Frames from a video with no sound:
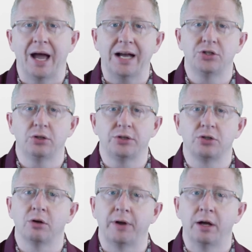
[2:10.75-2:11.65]
As you'll
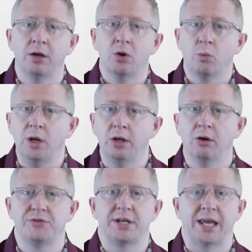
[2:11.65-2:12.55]
discover, we
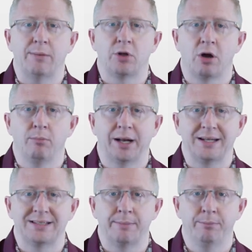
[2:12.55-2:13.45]
love to keep the
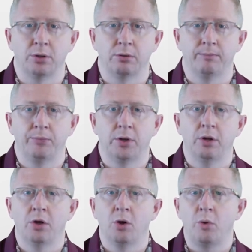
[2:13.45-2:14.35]
complex simple.
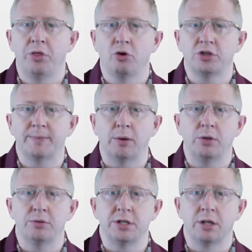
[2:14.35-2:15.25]
We thought about
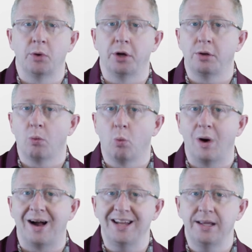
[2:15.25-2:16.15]
using the word
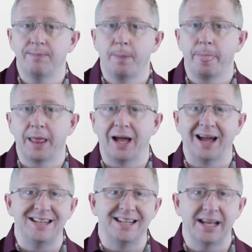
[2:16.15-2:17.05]
why,
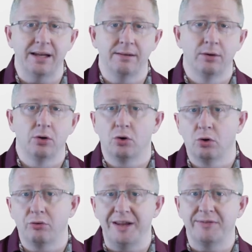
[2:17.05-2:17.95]
idea,
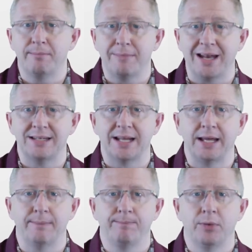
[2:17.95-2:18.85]
or even
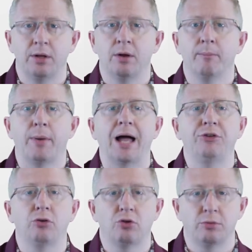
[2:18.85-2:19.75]
mandate, but
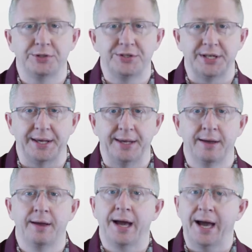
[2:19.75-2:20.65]
as you'll come to see,
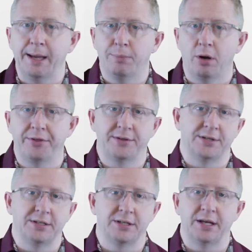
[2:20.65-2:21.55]

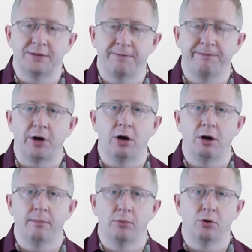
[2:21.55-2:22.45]
hypothesis is
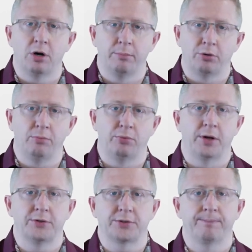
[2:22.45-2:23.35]
far more
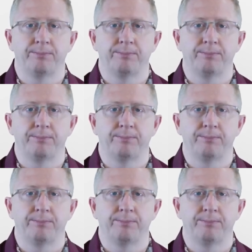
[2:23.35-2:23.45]
appropriate.